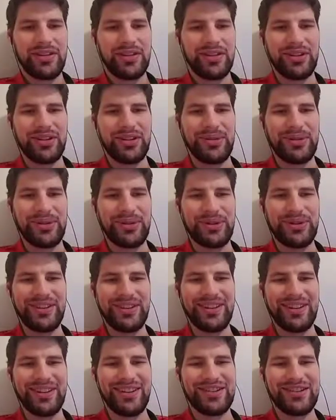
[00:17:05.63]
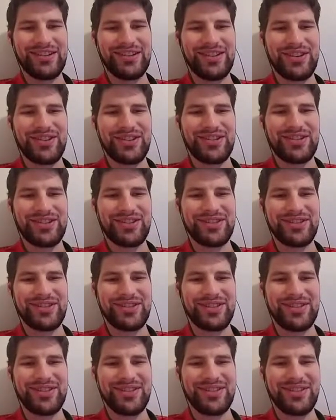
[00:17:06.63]
Oh boy, the arch tower can just
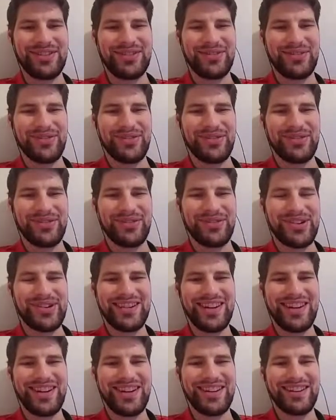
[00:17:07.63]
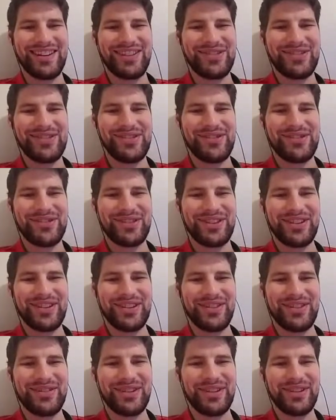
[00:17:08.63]
one shot and the queen will kill
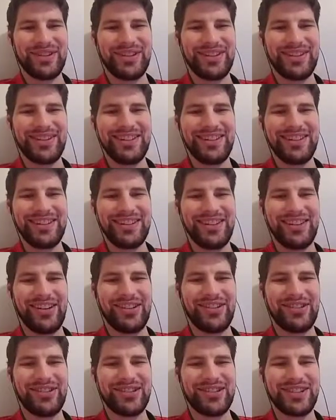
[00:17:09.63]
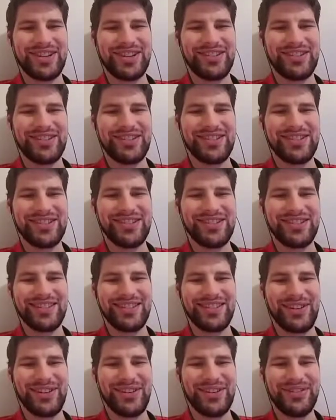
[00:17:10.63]
it, but all those skeletons.
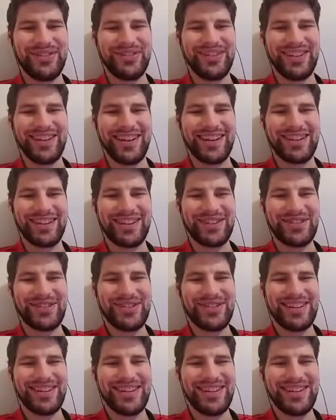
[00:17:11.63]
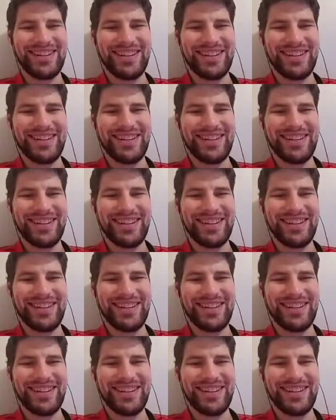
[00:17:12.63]
Oh, you got the queen.